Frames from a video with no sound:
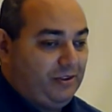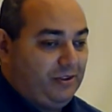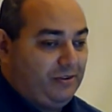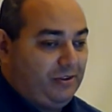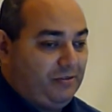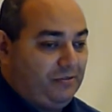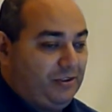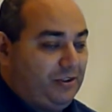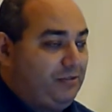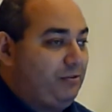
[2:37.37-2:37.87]
we
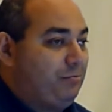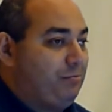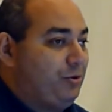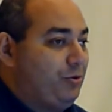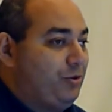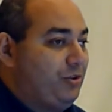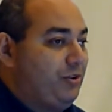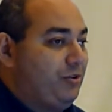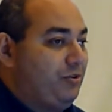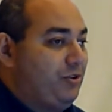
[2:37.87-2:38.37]
need to answer
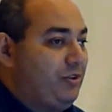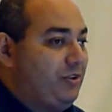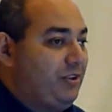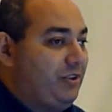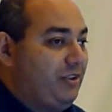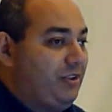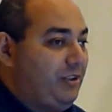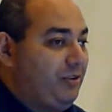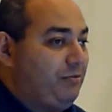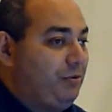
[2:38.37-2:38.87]
two main
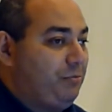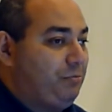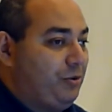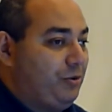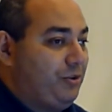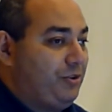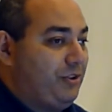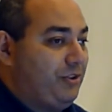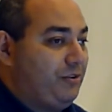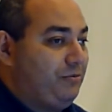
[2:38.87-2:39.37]

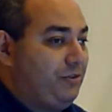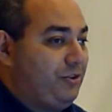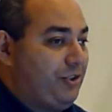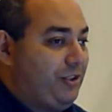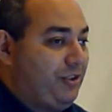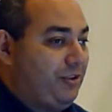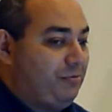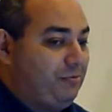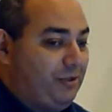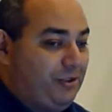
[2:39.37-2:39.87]
questions.
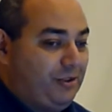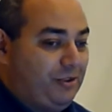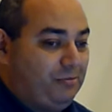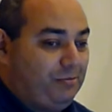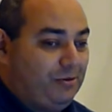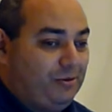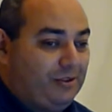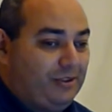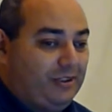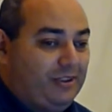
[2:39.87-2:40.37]
What
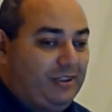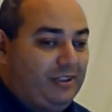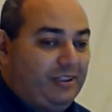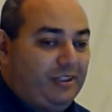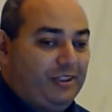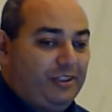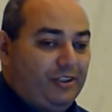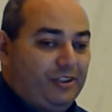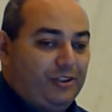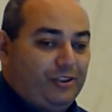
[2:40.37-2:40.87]

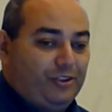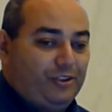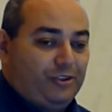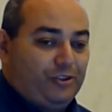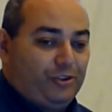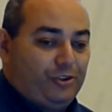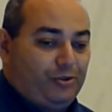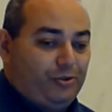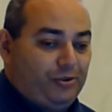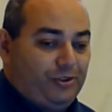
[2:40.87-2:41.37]
the
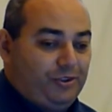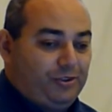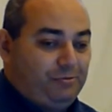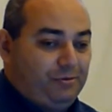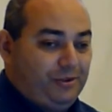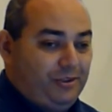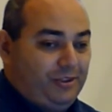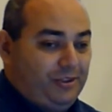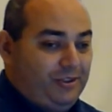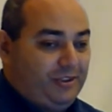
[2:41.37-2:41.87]
questions my
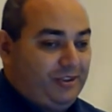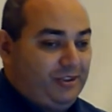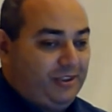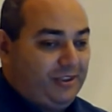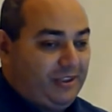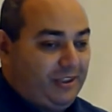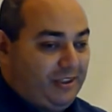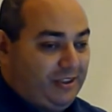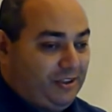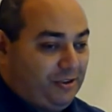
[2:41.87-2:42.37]
presentation is
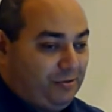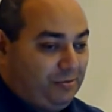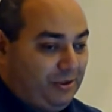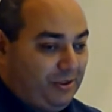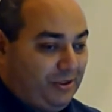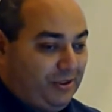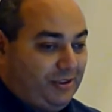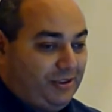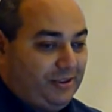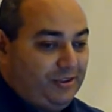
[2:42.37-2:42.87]
answering:
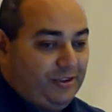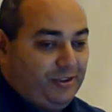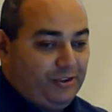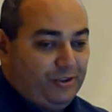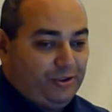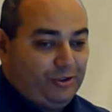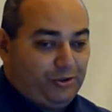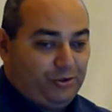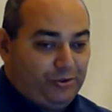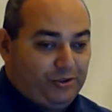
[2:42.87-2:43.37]
what to change
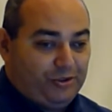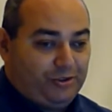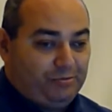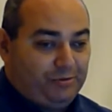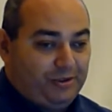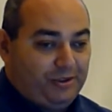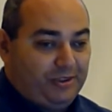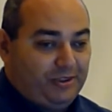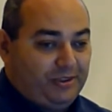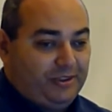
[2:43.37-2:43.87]
and how to
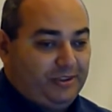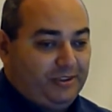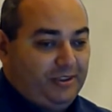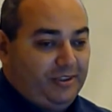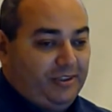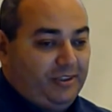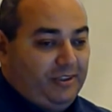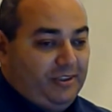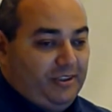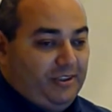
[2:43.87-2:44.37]
change.
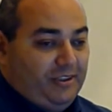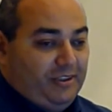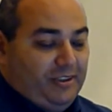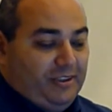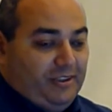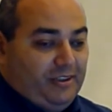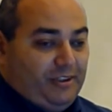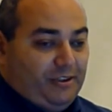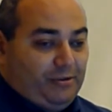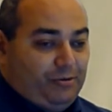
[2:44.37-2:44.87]
What to
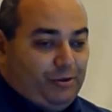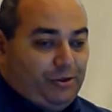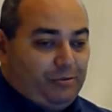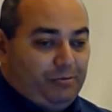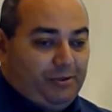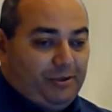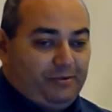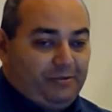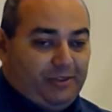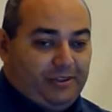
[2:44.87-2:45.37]
change?
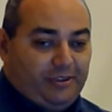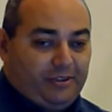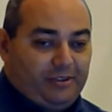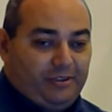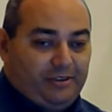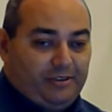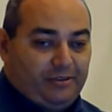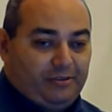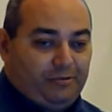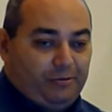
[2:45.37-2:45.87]

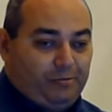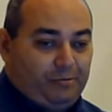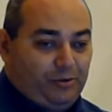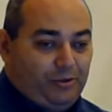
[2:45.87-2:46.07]
To